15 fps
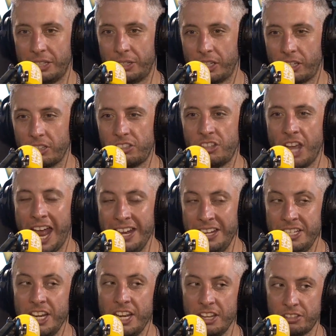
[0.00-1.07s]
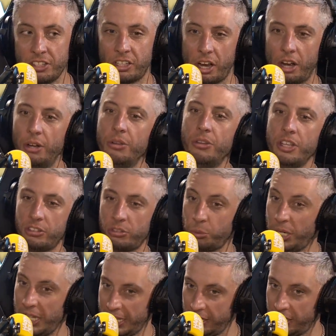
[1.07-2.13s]
because 10 years ago this
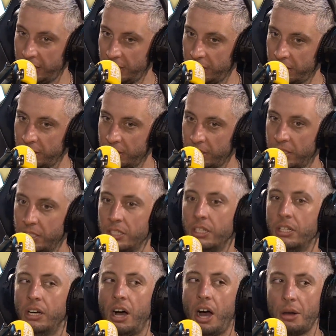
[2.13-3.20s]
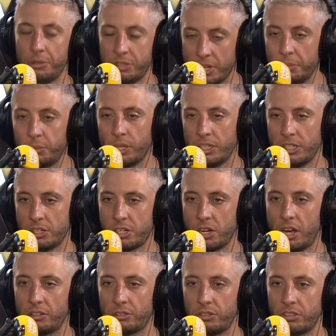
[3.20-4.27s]
week, I was number one in the
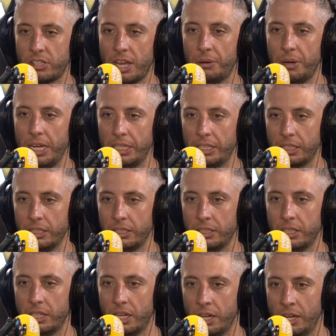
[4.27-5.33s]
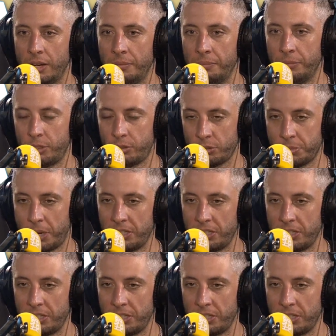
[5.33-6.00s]
charts for Stay Awake, which was my